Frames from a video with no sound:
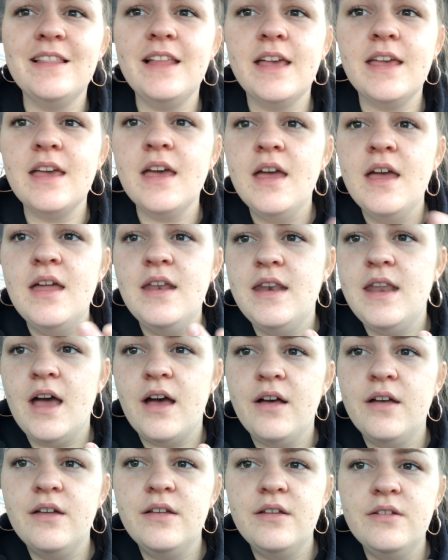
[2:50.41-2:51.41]
Like,
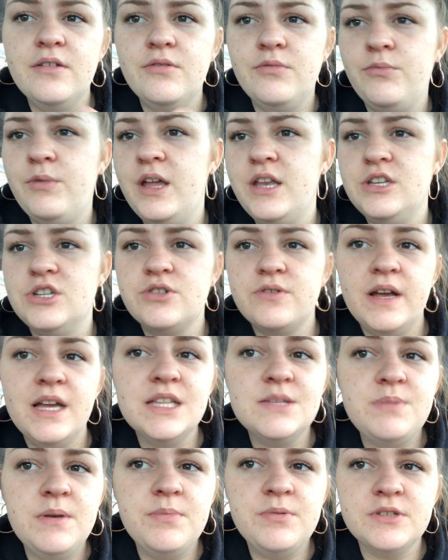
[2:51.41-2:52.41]
now, when
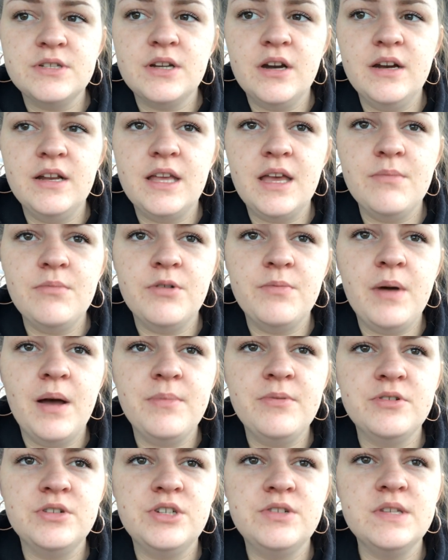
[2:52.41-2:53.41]
trans people started to get more
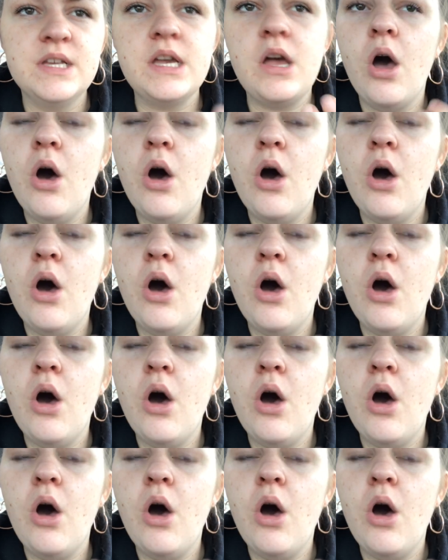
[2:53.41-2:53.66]
popular, she was like,